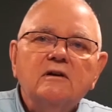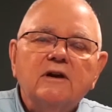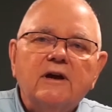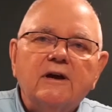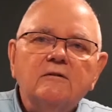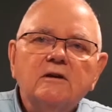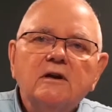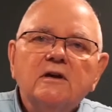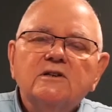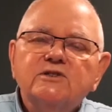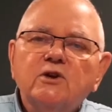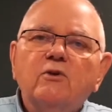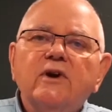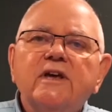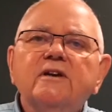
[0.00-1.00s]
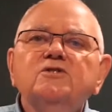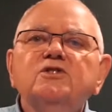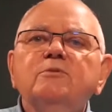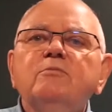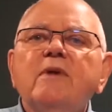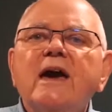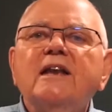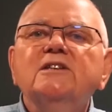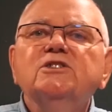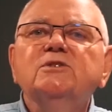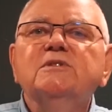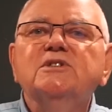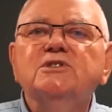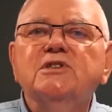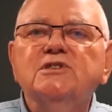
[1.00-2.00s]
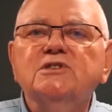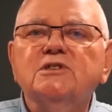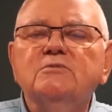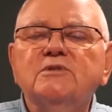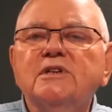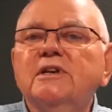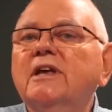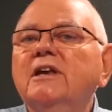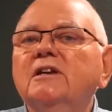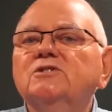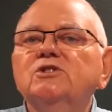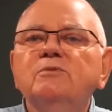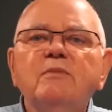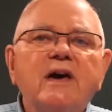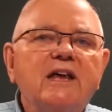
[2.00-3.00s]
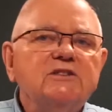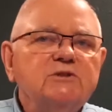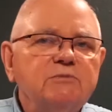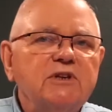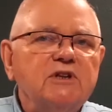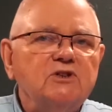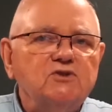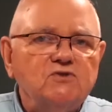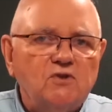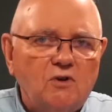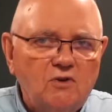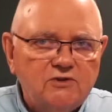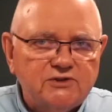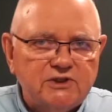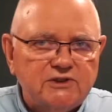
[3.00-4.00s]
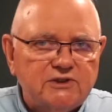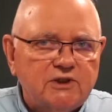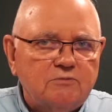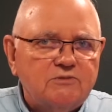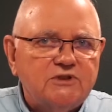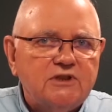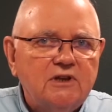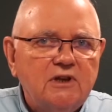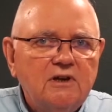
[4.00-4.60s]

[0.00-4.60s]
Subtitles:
Okay? So energy management systems and energy management control systems,